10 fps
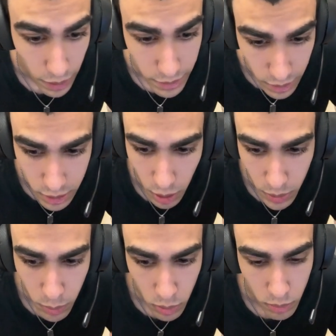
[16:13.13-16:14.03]
And I did tell
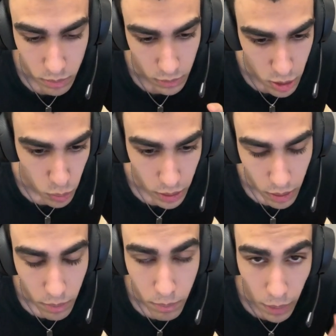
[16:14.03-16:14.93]
people this week
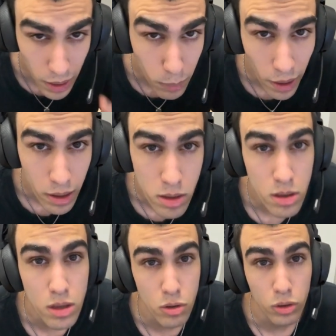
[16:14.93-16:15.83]
my bias
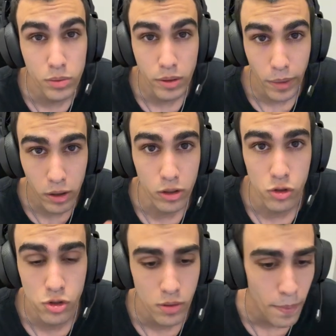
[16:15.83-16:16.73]
is going to be
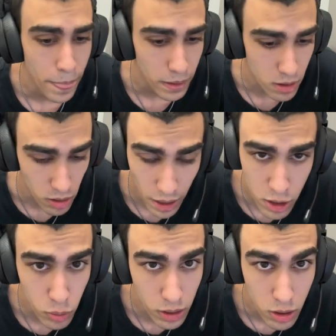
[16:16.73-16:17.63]
bearish because
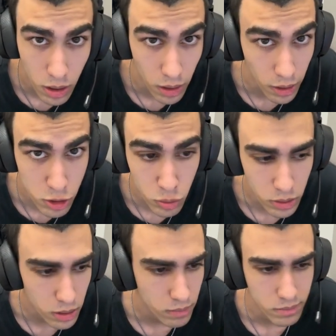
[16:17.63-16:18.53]
last week, election
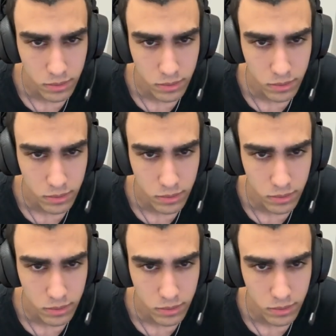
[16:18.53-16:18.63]
week,